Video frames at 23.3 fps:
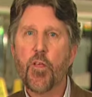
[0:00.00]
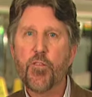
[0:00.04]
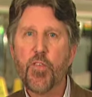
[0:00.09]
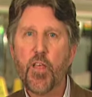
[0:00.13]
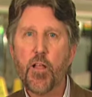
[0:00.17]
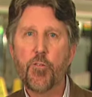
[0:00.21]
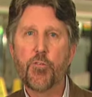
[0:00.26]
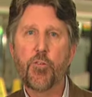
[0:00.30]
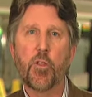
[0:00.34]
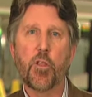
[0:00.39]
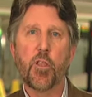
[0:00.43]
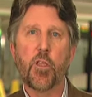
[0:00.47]
that
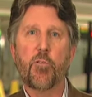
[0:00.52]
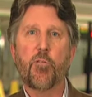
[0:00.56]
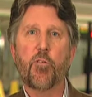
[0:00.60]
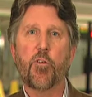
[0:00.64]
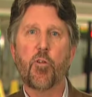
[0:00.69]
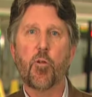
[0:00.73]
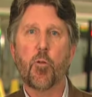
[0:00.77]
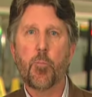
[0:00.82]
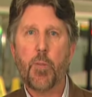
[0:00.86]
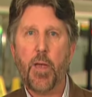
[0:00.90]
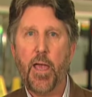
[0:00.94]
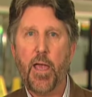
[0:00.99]
they'll deliver
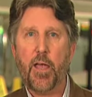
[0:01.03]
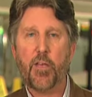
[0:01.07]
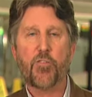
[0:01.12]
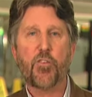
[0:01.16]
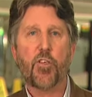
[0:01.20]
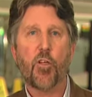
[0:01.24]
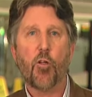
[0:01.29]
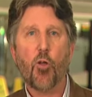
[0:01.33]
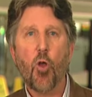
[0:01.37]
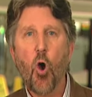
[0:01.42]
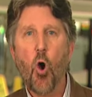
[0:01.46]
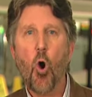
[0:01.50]
your bags
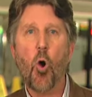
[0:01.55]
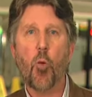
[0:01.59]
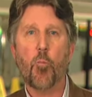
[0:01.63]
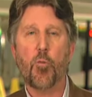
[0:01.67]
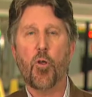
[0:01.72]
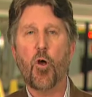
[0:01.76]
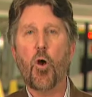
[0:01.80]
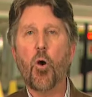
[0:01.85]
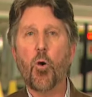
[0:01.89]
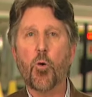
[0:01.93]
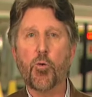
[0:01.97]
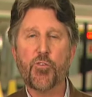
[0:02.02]
to your home or
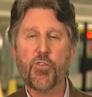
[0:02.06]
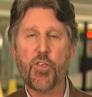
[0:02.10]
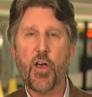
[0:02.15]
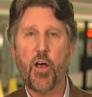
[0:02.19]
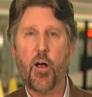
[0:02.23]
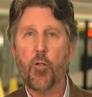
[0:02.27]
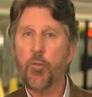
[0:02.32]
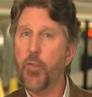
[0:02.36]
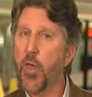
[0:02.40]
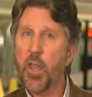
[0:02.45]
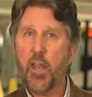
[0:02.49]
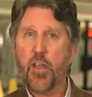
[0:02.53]

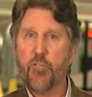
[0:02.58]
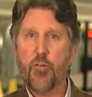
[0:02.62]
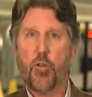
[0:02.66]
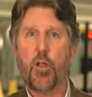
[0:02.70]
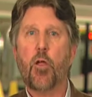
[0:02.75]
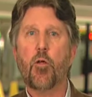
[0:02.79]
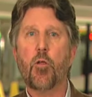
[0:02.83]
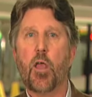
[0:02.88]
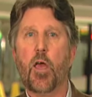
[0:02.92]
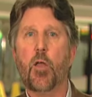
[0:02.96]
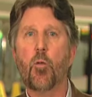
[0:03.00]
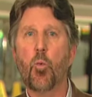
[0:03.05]
hotel. Not every
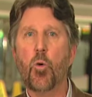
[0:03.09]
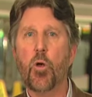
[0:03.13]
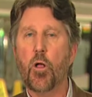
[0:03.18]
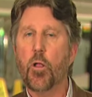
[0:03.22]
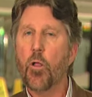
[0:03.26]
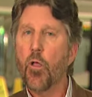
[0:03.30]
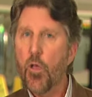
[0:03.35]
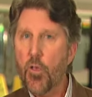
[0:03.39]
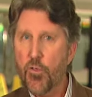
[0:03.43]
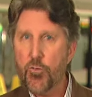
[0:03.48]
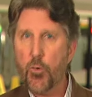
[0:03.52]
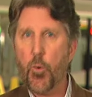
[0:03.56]
airline
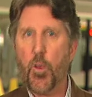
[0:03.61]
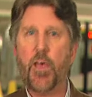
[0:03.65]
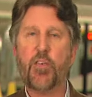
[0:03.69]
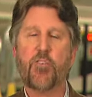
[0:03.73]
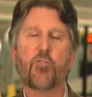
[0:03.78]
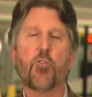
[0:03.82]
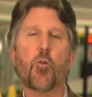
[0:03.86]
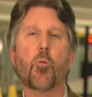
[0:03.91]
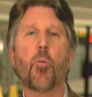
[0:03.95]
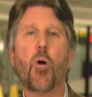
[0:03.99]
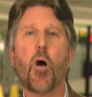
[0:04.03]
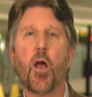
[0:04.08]
will, so ask
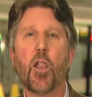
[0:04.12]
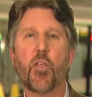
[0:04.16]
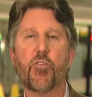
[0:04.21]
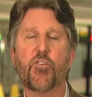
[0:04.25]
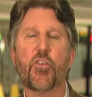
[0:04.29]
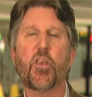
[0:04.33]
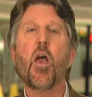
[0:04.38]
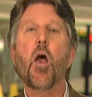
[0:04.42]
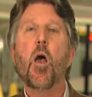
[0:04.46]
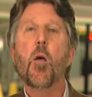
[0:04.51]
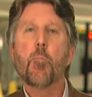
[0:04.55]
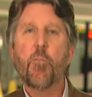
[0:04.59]
their
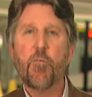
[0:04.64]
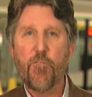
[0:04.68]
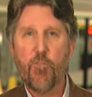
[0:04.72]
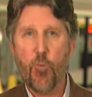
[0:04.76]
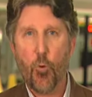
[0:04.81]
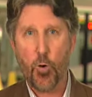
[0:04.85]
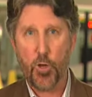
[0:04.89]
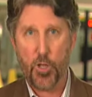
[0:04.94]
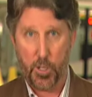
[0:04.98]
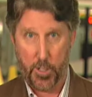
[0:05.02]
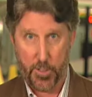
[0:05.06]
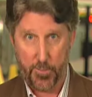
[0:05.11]
policy before you